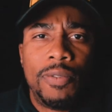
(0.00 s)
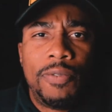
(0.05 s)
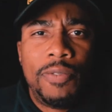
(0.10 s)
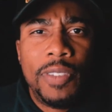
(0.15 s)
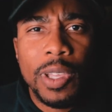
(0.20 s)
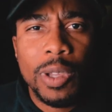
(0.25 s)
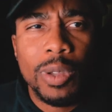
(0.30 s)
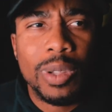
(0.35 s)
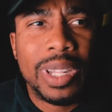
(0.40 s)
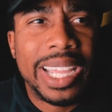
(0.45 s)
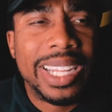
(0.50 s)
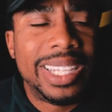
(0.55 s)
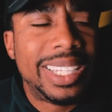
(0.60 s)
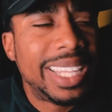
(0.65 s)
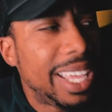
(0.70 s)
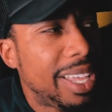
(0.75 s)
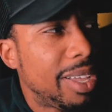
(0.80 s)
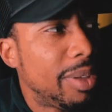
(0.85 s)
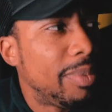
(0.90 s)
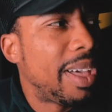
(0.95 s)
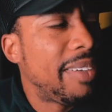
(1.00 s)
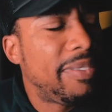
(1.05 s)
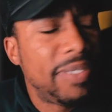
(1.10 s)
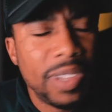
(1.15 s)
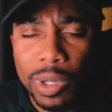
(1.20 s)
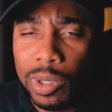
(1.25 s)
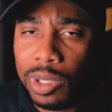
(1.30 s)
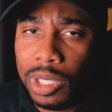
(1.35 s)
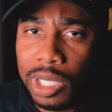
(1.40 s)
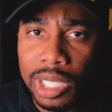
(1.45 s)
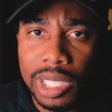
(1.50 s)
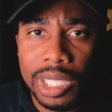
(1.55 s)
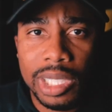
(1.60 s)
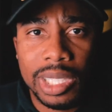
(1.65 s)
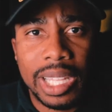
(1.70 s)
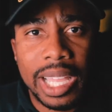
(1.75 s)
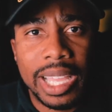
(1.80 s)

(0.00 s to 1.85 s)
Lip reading: feel like, damn, I feel good.